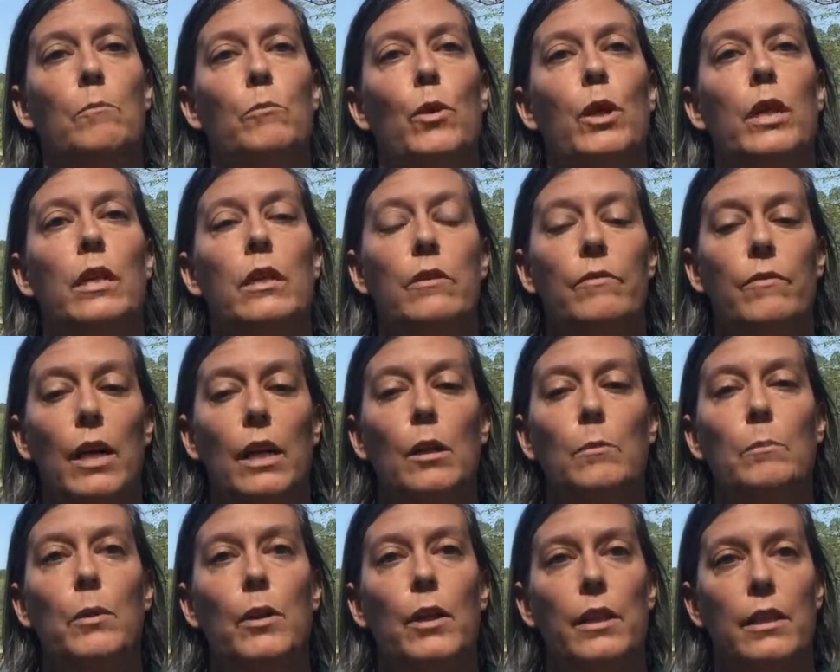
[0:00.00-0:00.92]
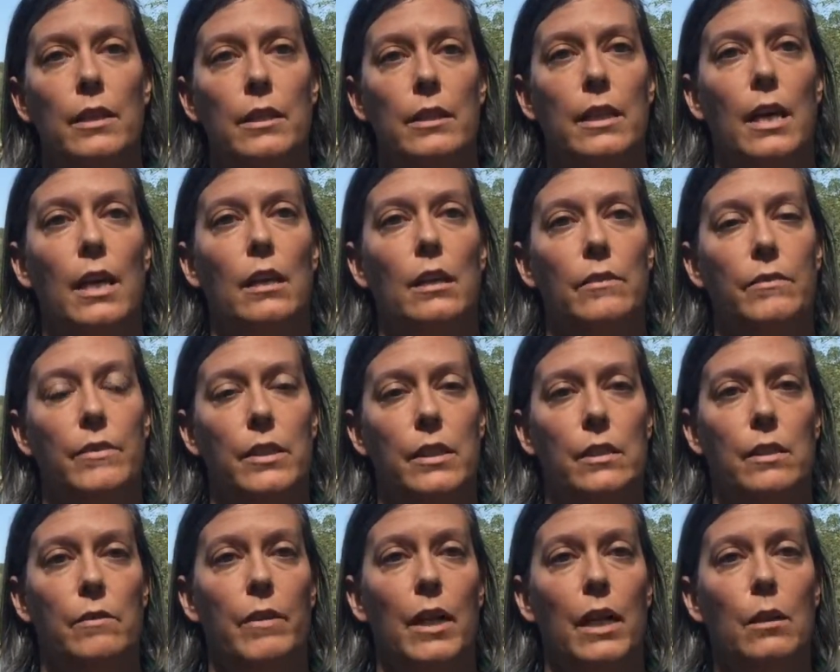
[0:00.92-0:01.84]
When a developer at the scale of
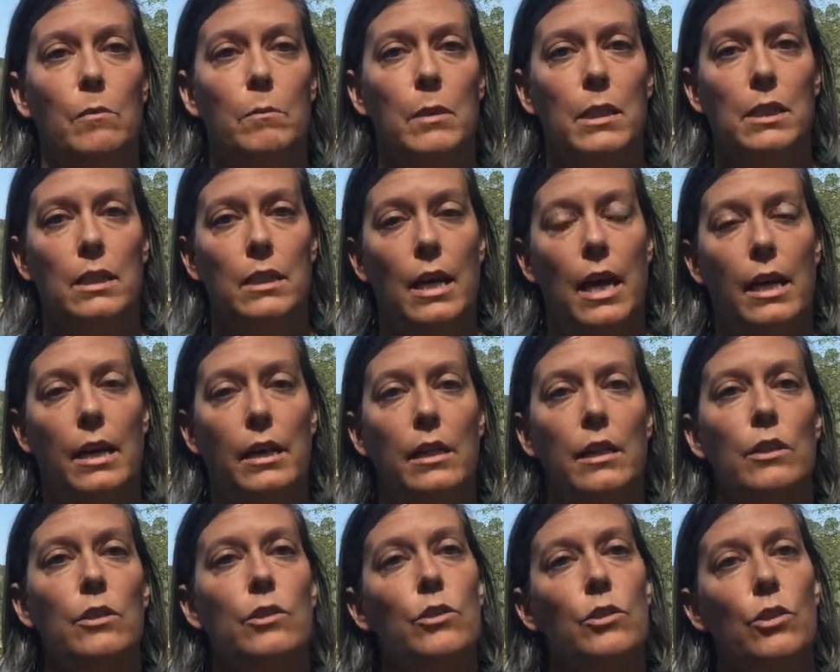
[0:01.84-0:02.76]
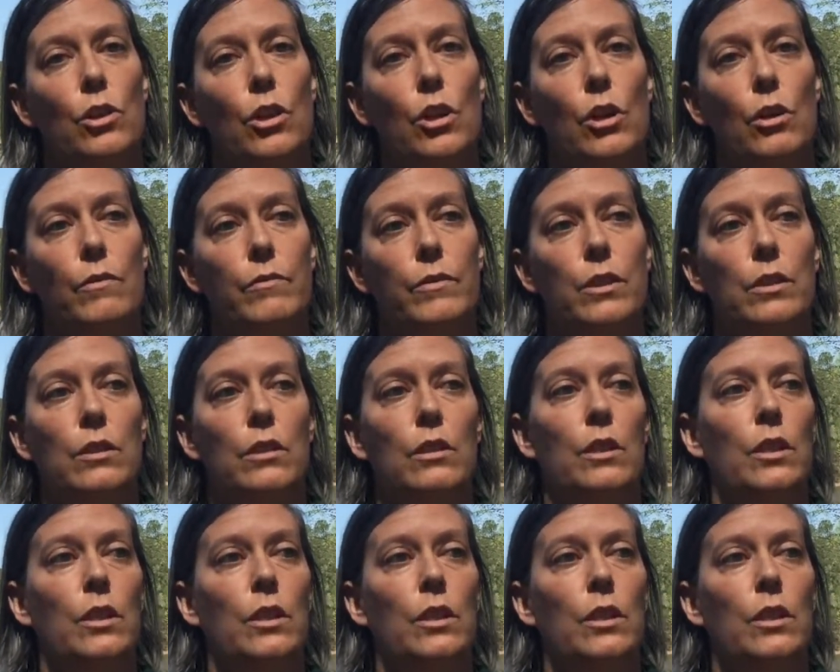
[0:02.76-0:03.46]
the development site conserves,